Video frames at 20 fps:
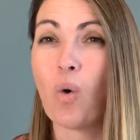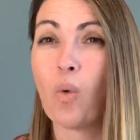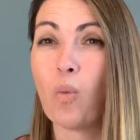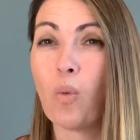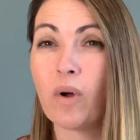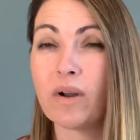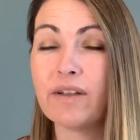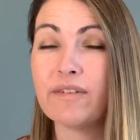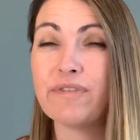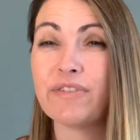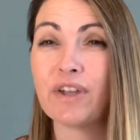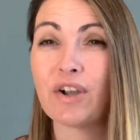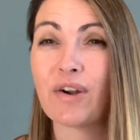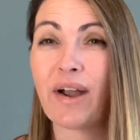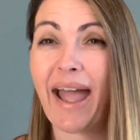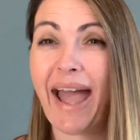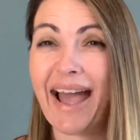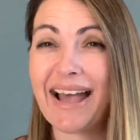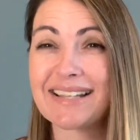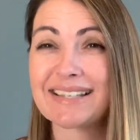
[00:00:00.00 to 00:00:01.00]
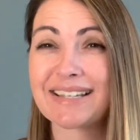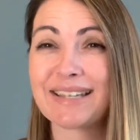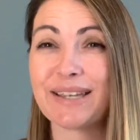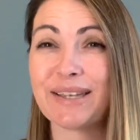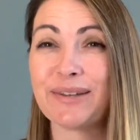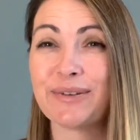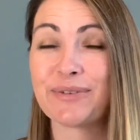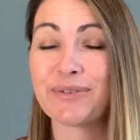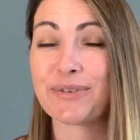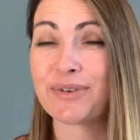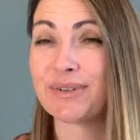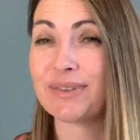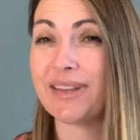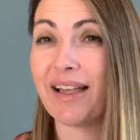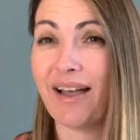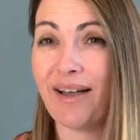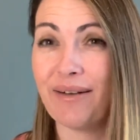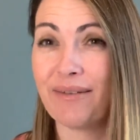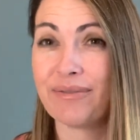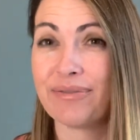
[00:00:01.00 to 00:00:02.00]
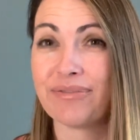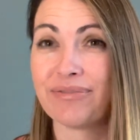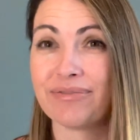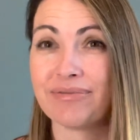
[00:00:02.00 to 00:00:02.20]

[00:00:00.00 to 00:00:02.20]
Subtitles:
what if they're asking for love?